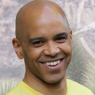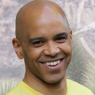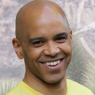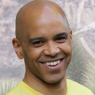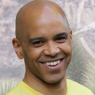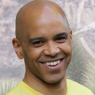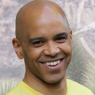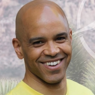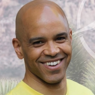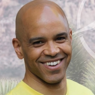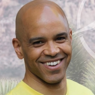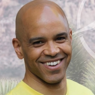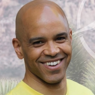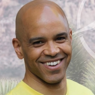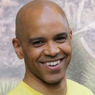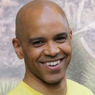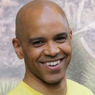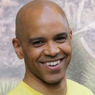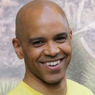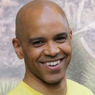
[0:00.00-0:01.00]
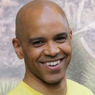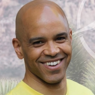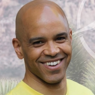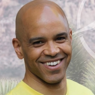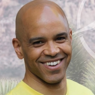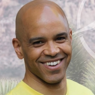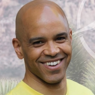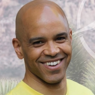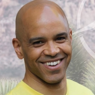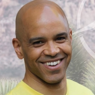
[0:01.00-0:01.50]

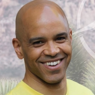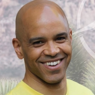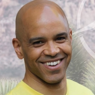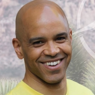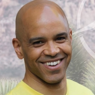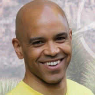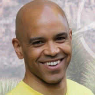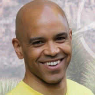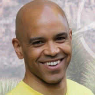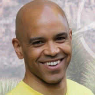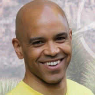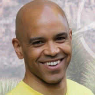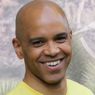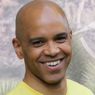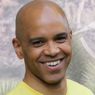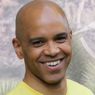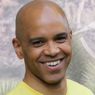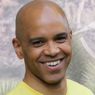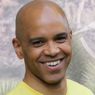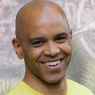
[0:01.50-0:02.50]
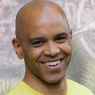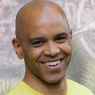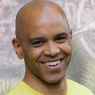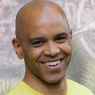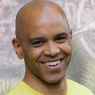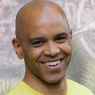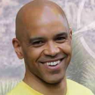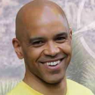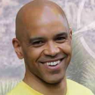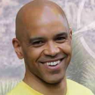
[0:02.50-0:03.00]

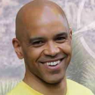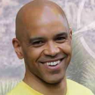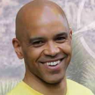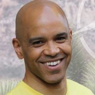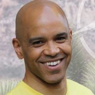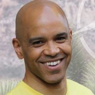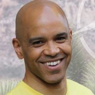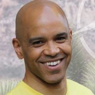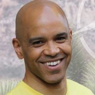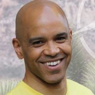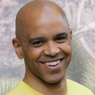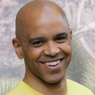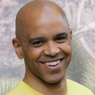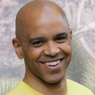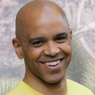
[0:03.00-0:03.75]
This is a still picture; no speech is visible.